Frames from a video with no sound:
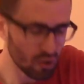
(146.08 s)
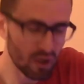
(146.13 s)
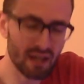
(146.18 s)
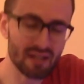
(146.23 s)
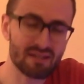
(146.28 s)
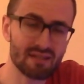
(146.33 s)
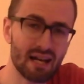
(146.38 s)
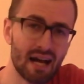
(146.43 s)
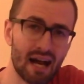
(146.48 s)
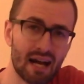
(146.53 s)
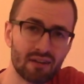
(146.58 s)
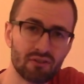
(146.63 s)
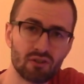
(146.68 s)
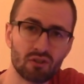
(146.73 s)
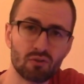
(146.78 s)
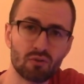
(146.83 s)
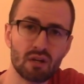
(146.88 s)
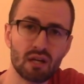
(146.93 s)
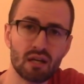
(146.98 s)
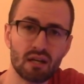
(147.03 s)
attack the
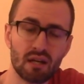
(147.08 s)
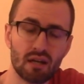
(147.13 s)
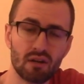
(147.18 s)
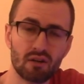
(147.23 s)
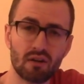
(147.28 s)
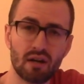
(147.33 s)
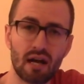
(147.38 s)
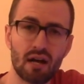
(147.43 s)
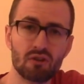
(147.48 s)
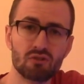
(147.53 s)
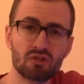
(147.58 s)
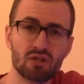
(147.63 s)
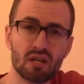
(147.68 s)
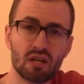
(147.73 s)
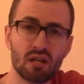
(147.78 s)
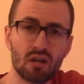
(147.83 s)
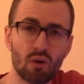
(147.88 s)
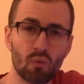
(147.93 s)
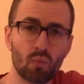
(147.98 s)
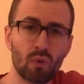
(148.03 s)
green hair
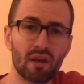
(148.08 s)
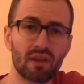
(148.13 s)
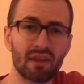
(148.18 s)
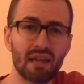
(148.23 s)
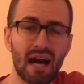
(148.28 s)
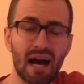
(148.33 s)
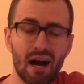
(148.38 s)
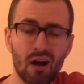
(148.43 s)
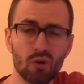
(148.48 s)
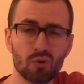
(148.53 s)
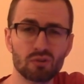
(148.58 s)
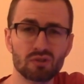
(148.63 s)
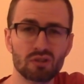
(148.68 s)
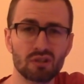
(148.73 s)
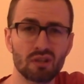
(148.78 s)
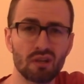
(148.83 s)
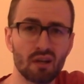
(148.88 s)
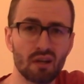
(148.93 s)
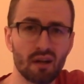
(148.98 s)
algae without